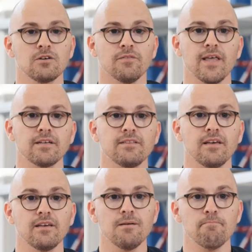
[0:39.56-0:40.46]

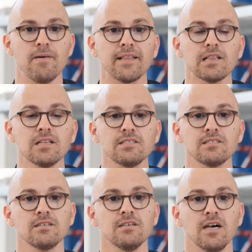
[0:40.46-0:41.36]
connecting
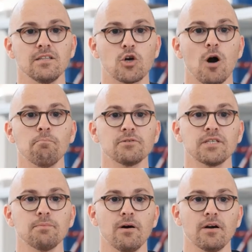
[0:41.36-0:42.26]
metals and
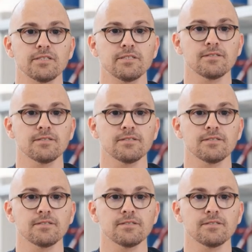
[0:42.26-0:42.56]
composite parts.